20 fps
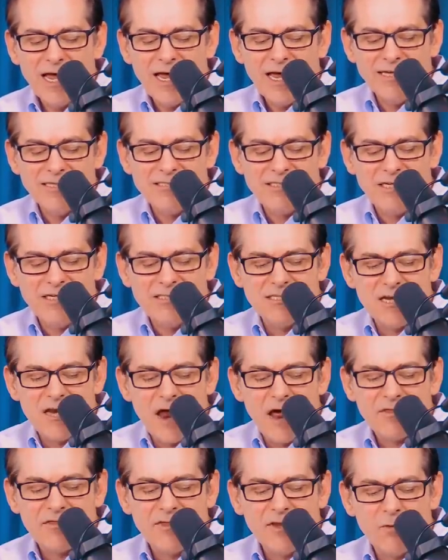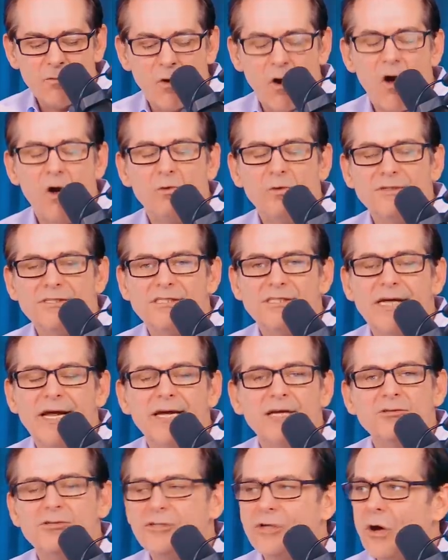and sees nothing wrong with
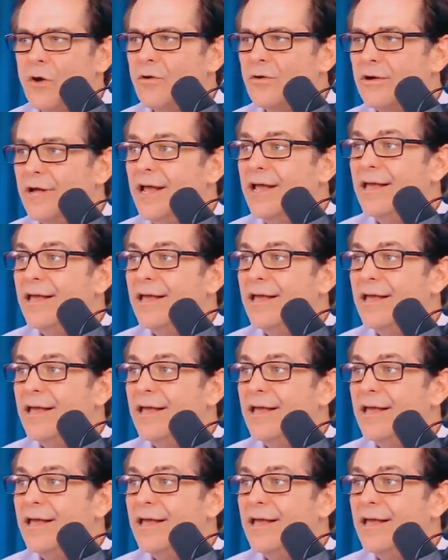saying so.